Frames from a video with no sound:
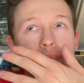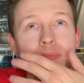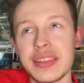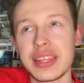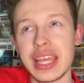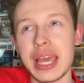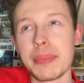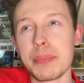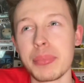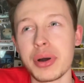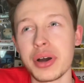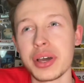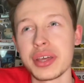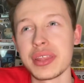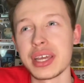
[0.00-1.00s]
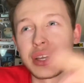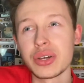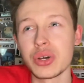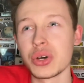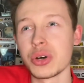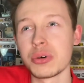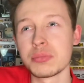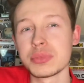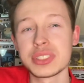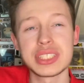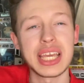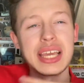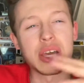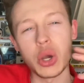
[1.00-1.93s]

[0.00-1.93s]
The Empire then come to take